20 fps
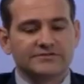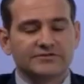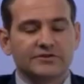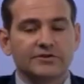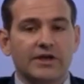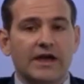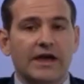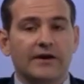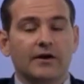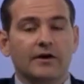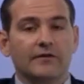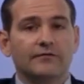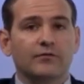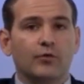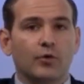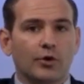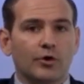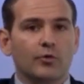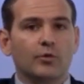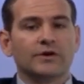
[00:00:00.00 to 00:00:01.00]
so you had a
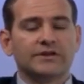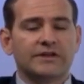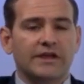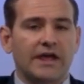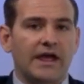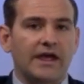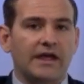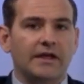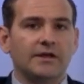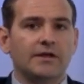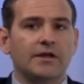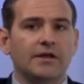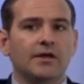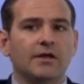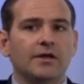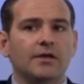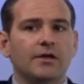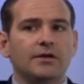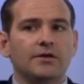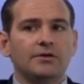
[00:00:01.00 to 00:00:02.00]
401k,
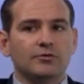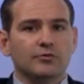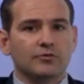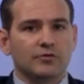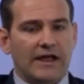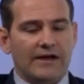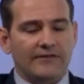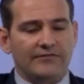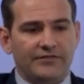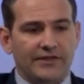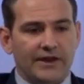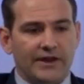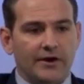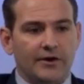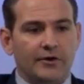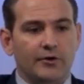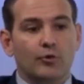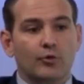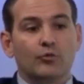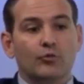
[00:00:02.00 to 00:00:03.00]
you left
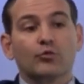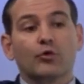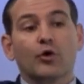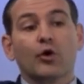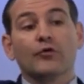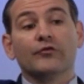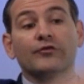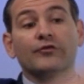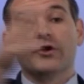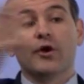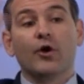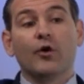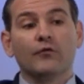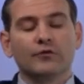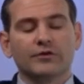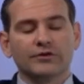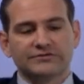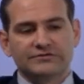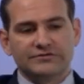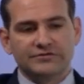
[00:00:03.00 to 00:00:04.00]
there, rolled it
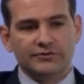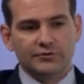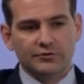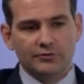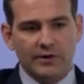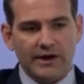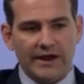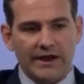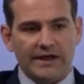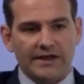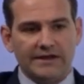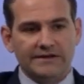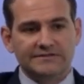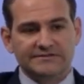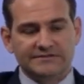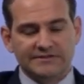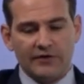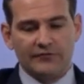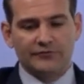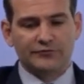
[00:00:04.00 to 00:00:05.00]
over to a
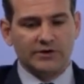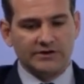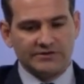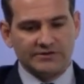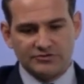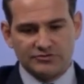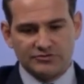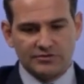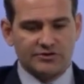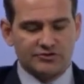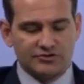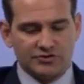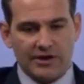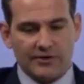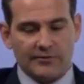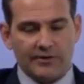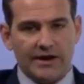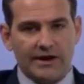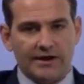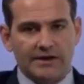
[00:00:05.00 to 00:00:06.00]
self-directed traditional
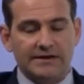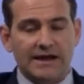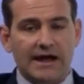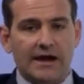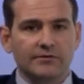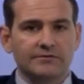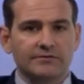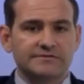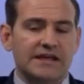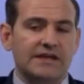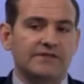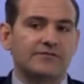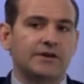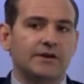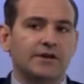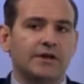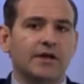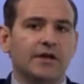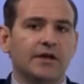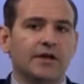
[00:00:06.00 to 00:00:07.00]
IRA. Now,
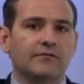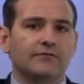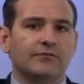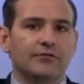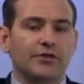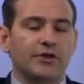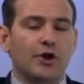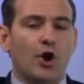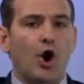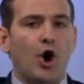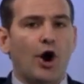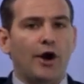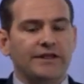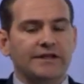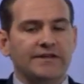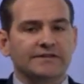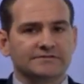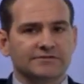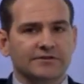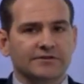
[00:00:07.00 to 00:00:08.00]
David, for the
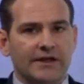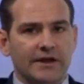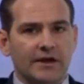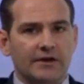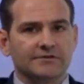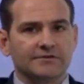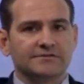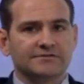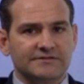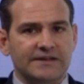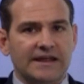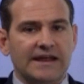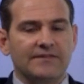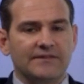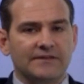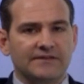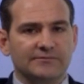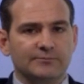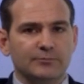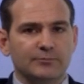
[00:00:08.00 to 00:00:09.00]
audience, so they
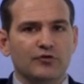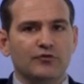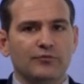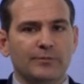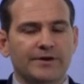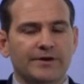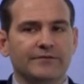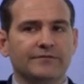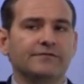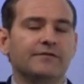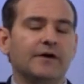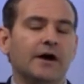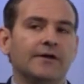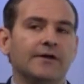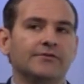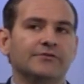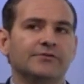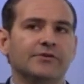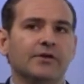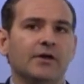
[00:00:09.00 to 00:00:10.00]
understand this movement of
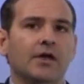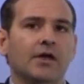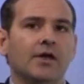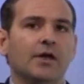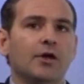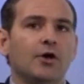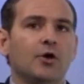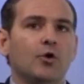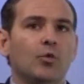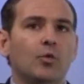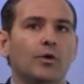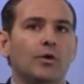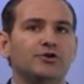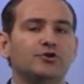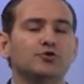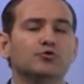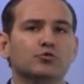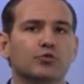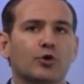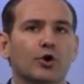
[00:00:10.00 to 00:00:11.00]
funds, when
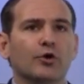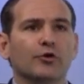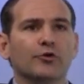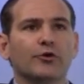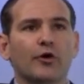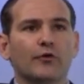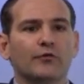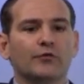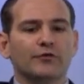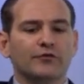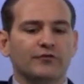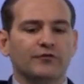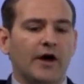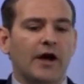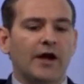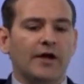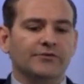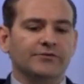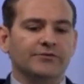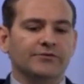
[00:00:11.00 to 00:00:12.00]
you rolled over
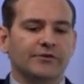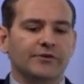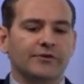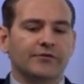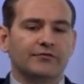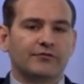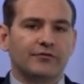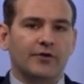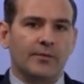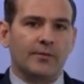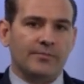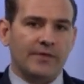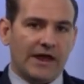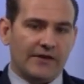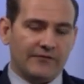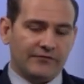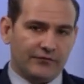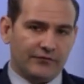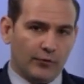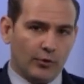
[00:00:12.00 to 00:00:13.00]
funds from
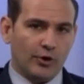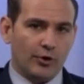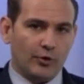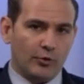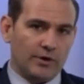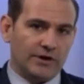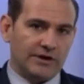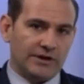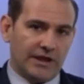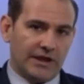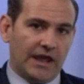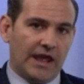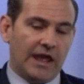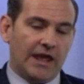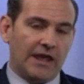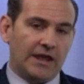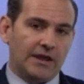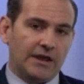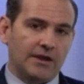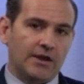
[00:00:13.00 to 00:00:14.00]
that
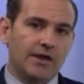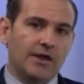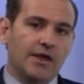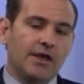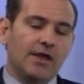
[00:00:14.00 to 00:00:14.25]
401k